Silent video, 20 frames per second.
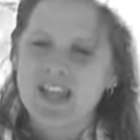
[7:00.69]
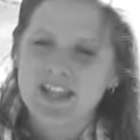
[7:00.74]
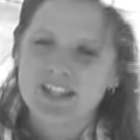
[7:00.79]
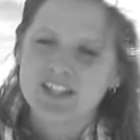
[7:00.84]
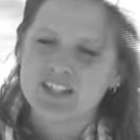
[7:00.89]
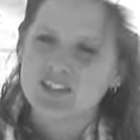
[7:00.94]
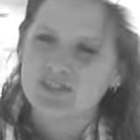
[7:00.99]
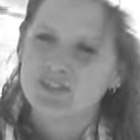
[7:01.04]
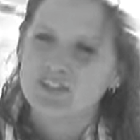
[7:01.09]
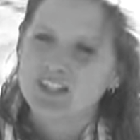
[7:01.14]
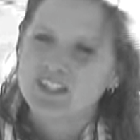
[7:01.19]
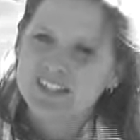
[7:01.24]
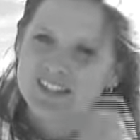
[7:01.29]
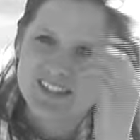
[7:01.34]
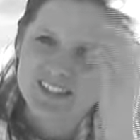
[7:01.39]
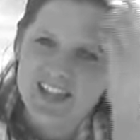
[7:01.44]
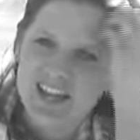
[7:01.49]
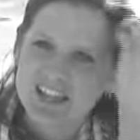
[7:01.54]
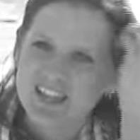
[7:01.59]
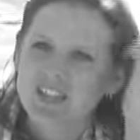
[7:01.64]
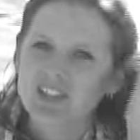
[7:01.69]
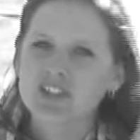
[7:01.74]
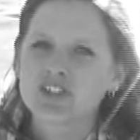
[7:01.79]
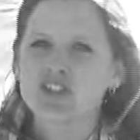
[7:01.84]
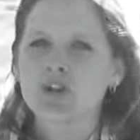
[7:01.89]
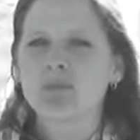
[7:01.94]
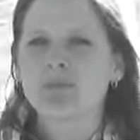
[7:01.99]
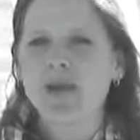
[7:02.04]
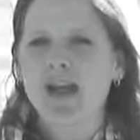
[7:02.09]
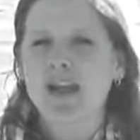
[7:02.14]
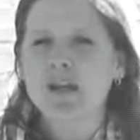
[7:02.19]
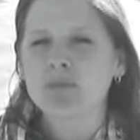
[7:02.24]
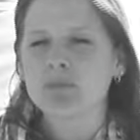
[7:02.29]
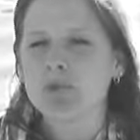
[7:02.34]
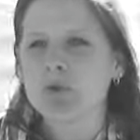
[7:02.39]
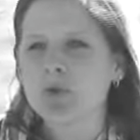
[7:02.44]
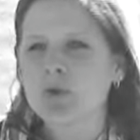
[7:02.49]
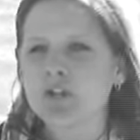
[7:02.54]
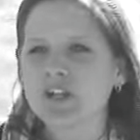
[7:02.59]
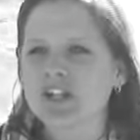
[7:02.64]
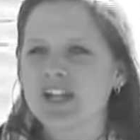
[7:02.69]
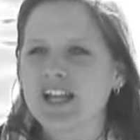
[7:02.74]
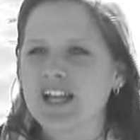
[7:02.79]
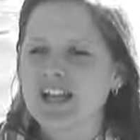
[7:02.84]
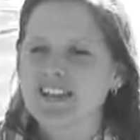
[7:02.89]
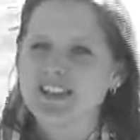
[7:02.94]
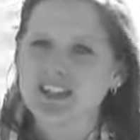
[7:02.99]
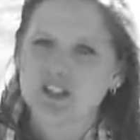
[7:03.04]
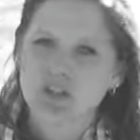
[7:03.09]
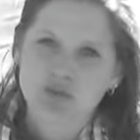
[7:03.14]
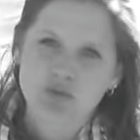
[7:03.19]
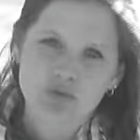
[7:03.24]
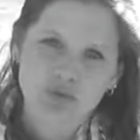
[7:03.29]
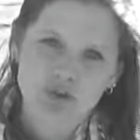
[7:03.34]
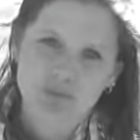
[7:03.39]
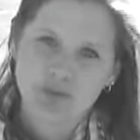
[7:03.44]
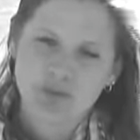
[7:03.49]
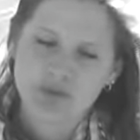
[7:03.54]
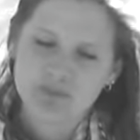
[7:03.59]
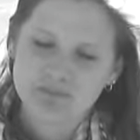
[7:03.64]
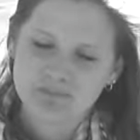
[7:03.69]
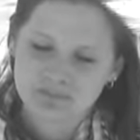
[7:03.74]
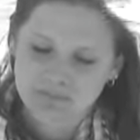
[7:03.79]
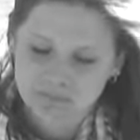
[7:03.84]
and the difference is that there's no backboard and they don't dribble.